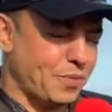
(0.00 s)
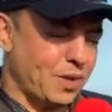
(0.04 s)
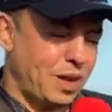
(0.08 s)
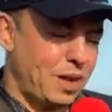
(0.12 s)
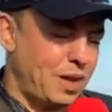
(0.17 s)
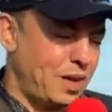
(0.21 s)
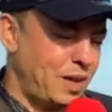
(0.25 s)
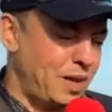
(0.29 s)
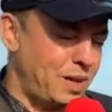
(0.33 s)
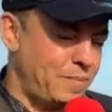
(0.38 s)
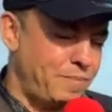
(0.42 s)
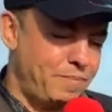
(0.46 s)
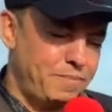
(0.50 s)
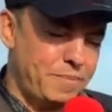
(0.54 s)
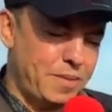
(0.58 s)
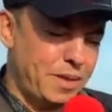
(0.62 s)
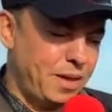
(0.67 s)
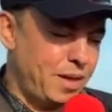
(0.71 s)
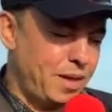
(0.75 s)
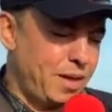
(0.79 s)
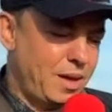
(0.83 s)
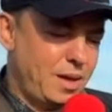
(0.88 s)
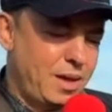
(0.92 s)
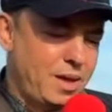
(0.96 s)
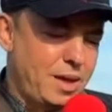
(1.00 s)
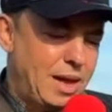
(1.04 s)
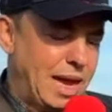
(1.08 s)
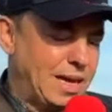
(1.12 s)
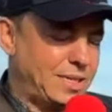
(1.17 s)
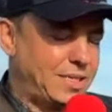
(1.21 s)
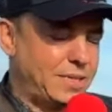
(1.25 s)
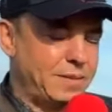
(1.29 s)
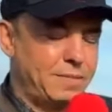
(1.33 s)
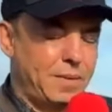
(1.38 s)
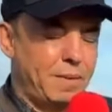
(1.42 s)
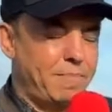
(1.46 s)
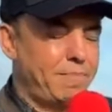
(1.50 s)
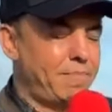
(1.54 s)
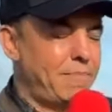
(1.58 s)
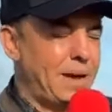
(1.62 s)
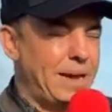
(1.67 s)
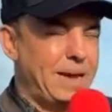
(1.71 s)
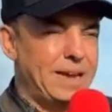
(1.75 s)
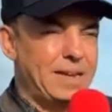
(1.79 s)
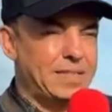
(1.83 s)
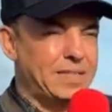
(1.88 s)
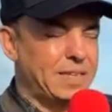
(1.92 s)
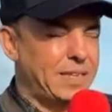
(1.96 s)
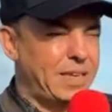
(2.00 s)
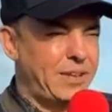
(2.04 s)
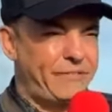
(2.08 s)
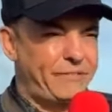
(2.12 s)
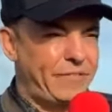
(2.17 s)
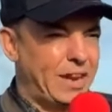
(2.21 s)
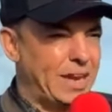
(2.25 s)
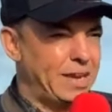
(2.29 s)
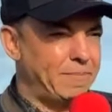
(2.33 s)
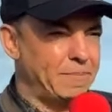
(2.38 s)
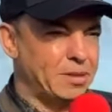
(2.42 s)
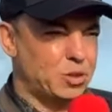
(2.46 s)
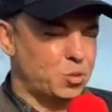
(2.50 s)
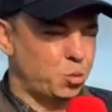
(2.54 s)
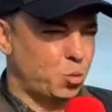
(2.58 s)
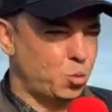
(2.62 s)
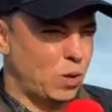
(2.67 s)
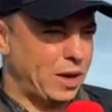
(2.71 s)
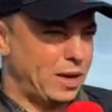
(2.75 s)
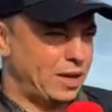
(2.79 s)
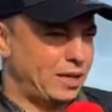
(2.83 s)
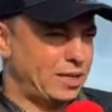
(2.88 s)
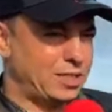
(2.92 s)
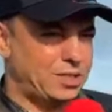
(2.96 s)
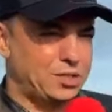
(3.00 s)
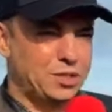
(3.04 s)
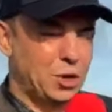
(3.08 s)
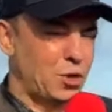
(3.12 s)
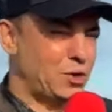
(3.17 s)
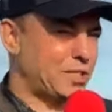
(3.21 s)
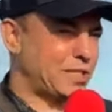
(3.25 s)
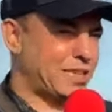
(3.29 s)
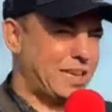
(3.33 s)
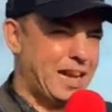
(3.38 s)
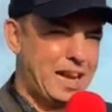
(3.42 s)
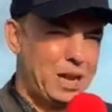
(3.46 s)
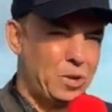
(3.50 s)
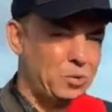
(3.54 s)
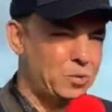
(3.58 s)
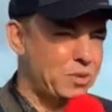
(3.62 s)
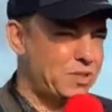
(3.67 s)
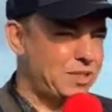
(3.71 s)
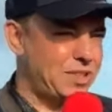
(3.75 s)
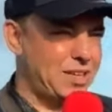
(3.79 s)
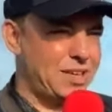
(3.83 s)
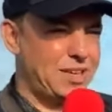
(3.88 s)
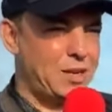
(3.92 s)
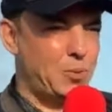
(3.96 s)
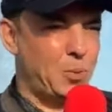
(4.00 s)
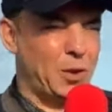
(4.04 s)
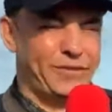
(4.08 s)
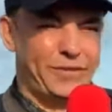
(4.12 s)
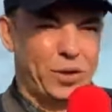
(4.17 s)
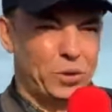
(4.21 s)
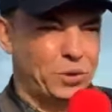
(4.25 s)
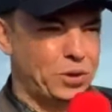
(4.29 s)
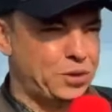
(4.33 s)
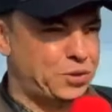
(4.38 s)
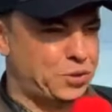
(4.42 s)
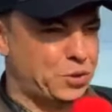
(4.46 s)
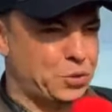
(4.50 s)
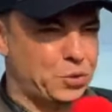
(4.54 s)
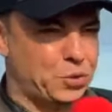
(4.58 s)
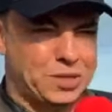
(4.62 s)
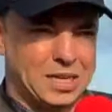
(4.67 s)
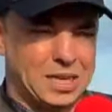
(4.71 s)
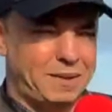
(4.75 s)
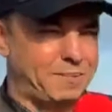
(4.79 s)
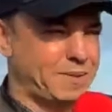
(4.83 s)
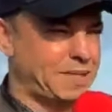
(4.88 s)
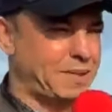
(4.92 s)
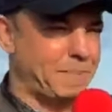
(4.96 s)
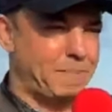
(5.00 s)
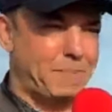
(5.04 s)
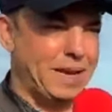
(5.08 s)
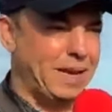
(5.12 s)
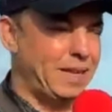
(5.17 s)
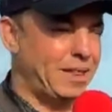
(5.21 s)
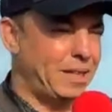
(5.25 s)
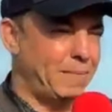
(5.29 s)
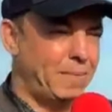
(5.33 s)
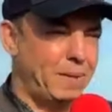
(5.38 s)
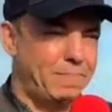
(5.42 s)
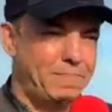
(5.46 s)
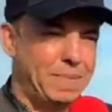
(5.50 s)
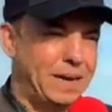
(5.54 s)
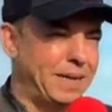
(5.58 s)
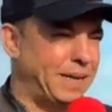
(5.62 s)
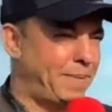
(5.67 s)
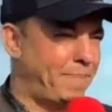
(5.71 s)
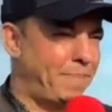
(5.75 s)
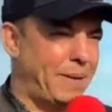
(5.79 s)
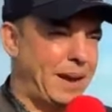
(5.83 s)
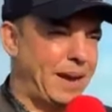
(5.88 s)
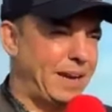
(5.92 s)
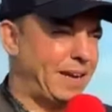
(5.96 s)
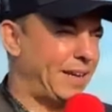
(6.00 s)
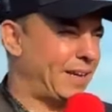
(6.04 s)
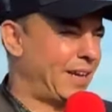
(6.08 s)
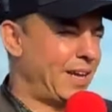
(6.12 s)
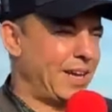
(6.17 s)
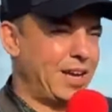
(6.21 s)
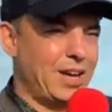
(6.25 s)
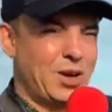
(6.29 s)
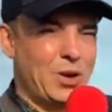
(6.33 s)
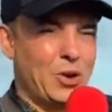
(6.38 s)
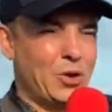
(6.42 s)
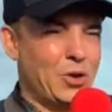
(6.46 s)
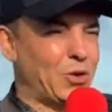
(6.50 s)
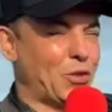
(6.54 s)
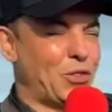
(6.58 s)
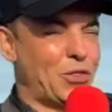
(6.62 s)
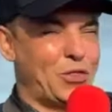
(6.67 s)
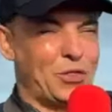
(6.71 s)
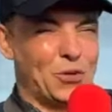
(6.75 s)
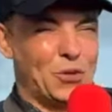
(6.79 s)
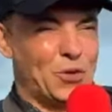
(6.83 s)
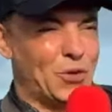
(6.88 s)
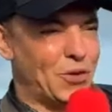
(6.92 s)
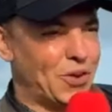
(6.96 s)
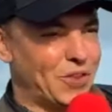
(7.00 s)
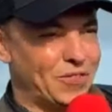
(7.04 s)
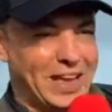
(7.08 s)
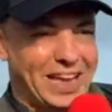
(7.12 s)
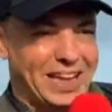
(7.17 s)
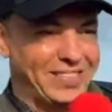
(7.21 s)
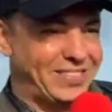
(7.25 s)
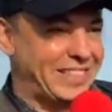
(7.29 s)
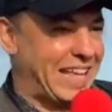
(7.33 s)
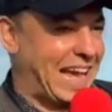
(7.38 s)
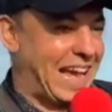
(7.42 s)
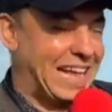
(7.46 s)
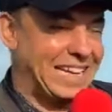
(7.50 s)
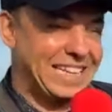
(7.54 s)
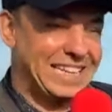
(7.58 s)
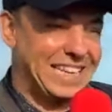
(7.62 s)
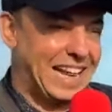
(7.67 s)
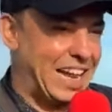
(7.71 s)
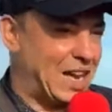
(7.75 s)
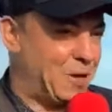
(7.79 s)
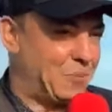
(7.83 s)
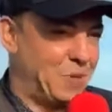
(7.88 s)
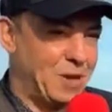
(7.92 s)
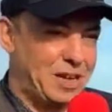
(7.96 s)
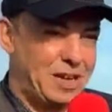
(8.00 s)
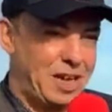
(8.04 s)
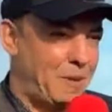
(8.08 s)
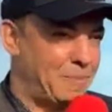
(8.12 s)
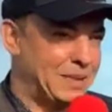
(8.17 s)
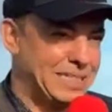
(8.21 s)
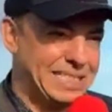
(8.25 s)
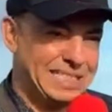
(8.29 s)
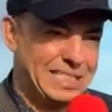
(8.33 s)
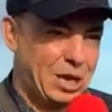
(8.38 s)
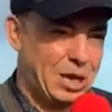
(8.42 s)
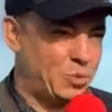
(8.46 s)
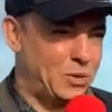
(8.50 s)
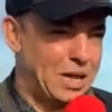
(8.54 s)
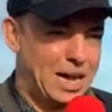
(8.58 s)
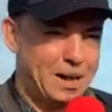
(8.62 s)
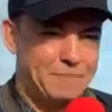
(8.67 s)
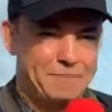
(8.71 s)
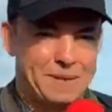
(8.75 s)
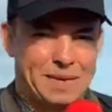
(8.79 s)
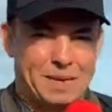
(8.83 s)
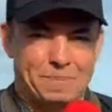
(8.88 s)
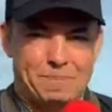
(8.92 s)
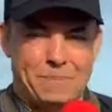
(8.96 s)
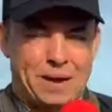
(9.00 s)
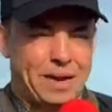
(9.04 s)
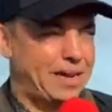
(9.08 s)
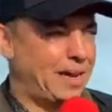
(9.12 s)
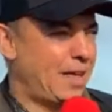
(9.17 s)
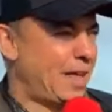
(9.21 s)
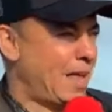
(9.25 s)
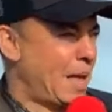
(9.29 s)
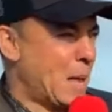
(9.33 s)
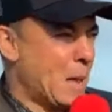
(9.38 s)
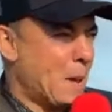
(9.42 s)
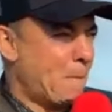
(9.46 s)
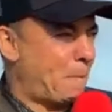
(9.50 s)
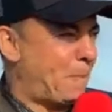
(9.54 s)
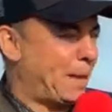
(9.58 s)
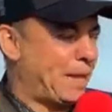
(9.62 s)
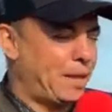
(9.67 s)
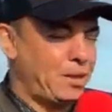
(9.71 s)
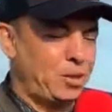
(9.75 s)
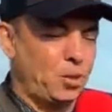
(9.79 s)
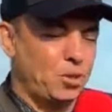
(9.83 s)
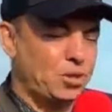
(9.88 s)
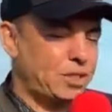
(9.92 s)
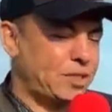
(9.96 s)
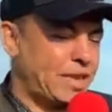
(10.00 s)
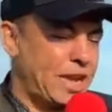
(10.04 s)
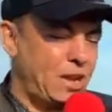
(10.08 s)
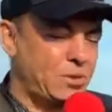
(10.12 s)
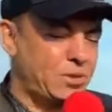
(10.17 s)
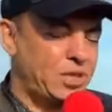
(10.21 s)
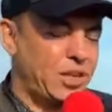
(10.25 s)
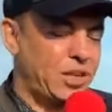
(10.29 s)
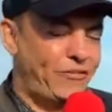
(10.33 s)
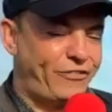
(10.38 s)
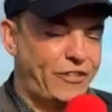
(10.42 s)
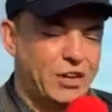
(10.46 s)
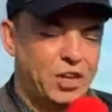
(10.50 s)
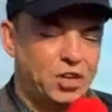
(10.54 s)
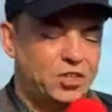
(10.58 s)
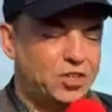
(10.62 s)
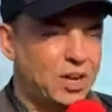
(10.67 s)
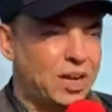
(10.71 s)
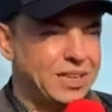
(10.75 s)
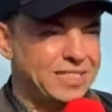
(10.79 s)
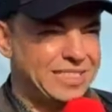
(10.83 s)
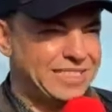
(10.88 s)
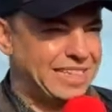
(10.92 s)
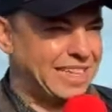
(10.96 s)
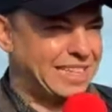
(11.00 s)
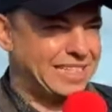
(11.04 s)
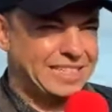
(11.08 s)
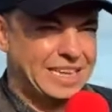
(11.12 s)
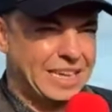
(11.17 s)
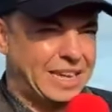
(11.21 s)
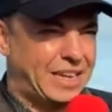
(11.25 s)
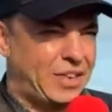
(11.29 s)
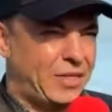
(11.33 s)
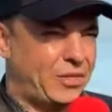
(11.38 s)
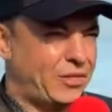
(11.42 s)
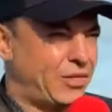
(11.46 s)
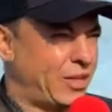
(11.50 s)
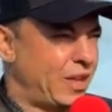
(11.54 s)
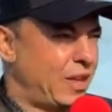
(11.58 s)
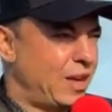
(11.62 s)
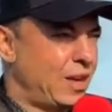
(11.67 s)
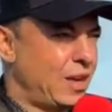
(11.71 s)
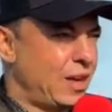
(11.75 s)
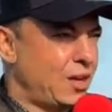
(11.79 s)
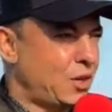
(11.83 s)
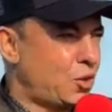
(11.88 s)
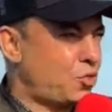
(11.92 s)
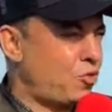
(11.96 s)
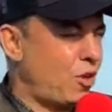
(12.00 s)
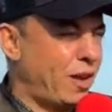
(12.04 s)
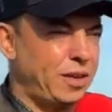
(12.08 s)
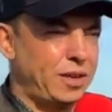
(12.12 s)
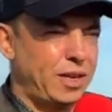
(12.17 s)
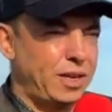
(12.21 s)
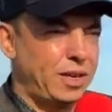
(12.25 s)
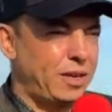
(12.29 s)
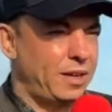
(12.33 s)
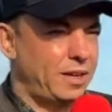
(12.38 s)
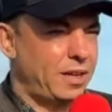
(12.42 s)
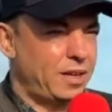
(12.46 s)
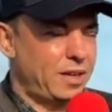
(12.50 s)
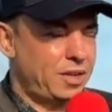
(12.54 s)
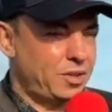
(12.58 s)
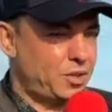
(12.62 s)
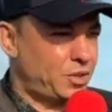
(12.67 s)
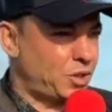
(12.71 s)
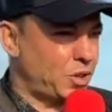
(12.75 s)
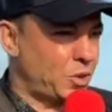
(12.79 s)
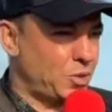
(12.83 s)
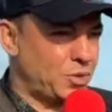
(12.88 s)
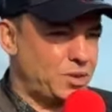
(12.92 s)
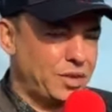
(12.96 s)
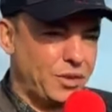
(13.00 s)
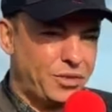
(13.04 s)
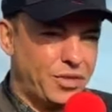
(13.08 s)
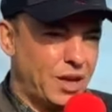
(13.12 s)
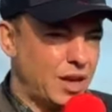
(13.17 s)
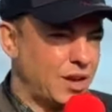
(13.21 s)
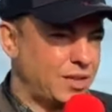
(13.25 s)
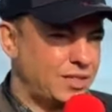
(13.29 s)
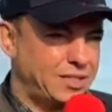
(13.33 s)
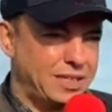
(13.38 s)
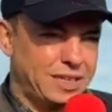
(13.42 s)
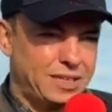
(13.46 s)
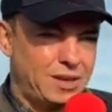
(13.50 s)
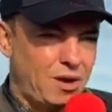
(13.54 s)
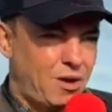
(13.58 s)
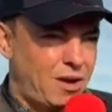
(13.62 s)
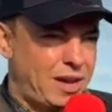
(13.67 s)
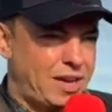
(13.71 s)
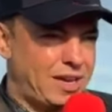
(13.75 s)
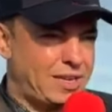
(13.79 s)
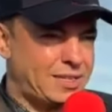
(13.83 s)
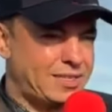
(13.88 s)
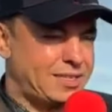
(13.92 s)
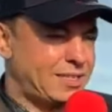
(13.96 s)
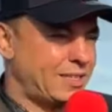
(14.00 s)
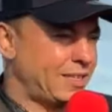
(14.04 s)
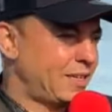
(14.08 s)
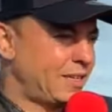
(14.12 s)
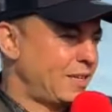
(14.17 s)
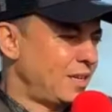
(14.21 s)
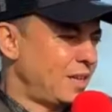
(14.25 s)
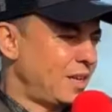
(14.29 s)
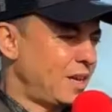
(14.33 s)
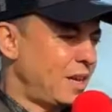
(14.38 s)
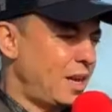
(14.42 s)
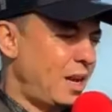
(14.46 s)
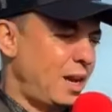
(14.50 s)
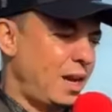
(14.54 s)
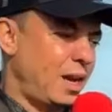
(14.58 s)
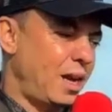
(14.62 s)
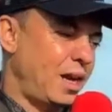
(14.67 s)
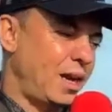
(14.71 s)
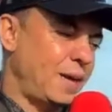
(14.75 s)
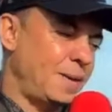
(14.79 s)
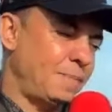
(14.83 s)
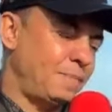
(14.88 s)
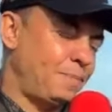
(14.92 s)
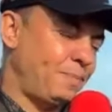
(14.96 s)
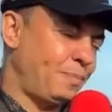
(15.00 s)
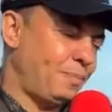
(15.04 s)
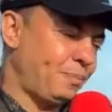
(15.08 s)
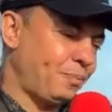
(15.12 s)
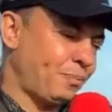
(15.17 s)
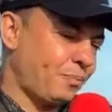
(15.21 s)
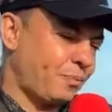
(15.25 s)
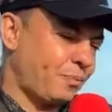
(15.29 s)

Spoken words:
had some amazingly famous wins. Notts County, one of only two teams to beat them at Meadowbank. Who'd have thought that that day would come? A sold-out Meadowbank beating Notts County. Finished 16th, training Tuesday, Thursday night. So